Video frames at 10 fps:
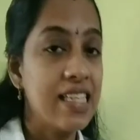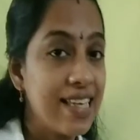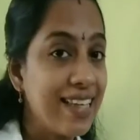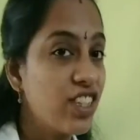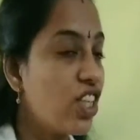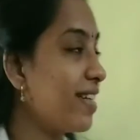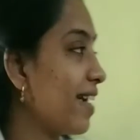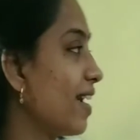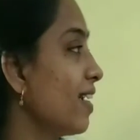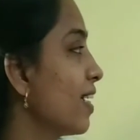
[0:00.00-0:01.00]
See
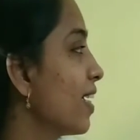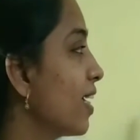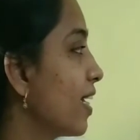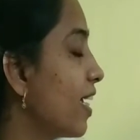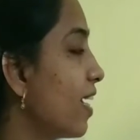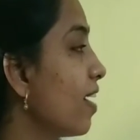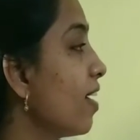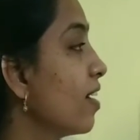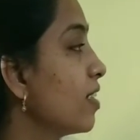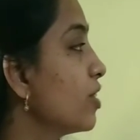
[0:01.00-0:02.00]
children,
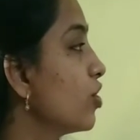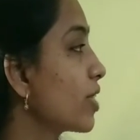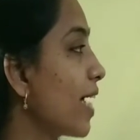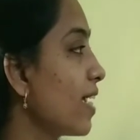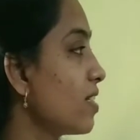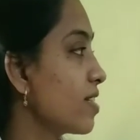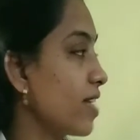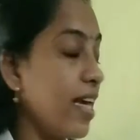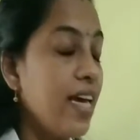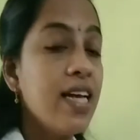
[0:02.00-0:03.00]
here you can
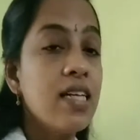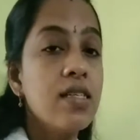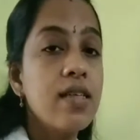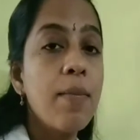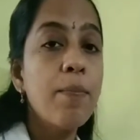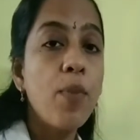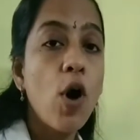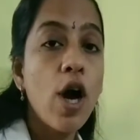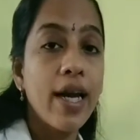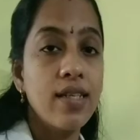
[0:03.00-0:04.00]
see some
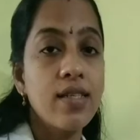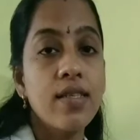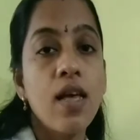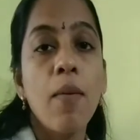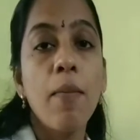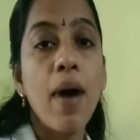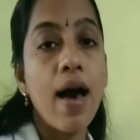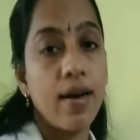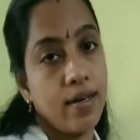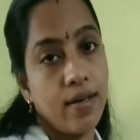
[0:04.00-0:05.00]
points
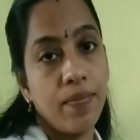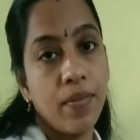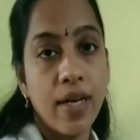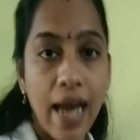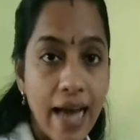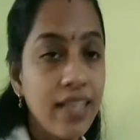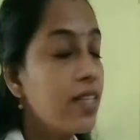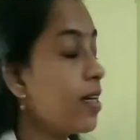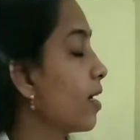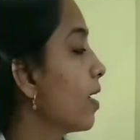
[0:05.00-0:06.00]
marked, right?
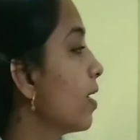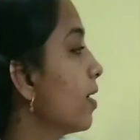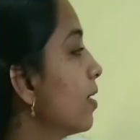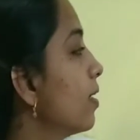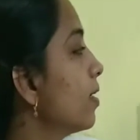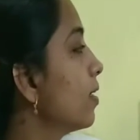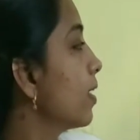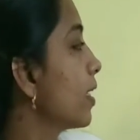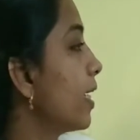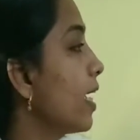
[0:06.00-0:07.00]

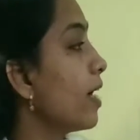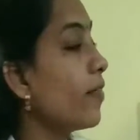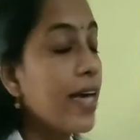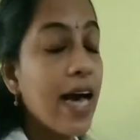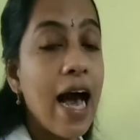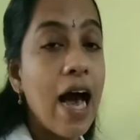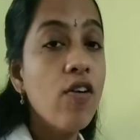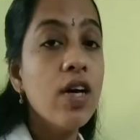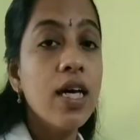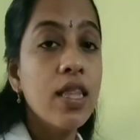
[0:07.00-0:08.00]
Here we
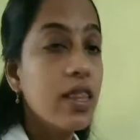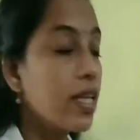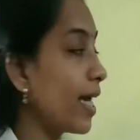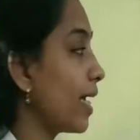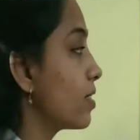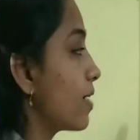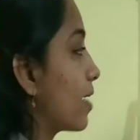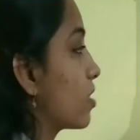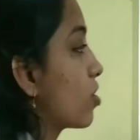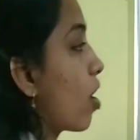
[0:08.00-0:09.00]
have three
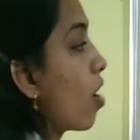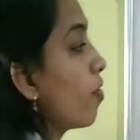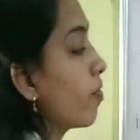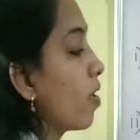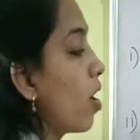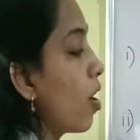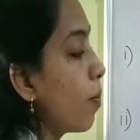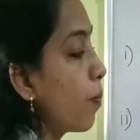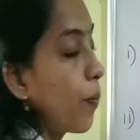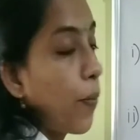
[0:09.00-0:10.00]
sets of
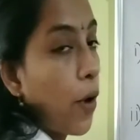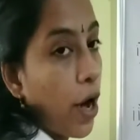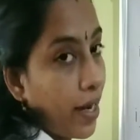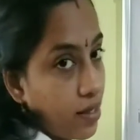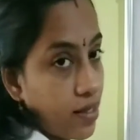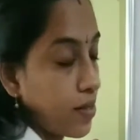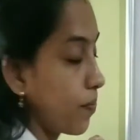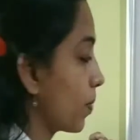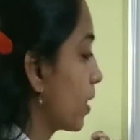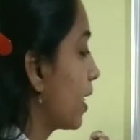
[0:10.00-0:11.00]
points.
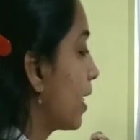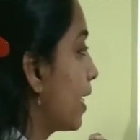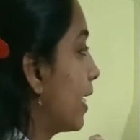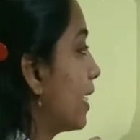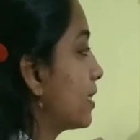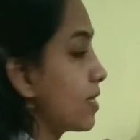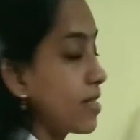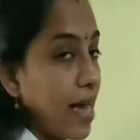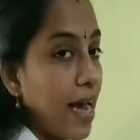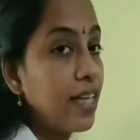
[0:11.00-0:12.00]
Each
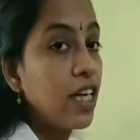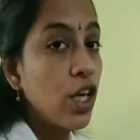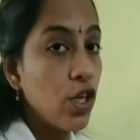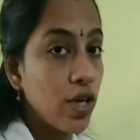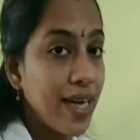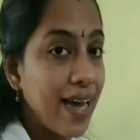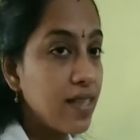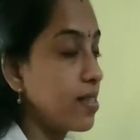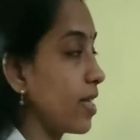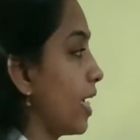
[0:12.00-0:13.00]
set you
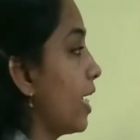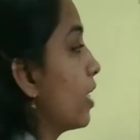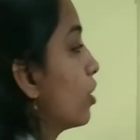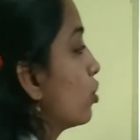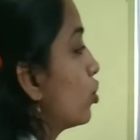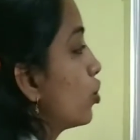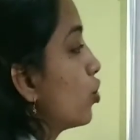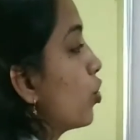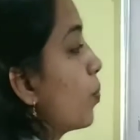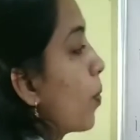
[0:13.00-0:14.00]
can see
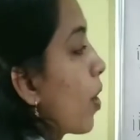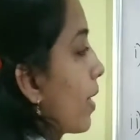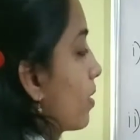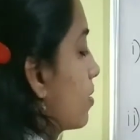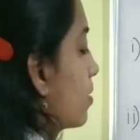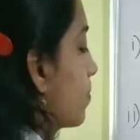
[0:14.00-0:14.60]
2 points.